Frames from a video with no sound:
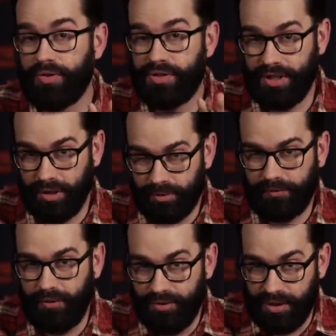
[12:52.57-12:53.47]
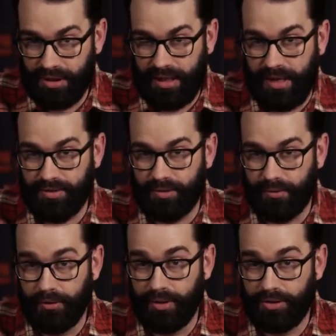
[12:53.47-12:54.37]
still refusing to cancel
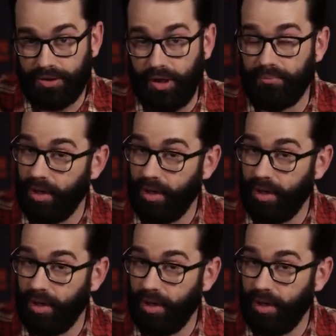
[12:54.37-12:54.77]
Rogan's show,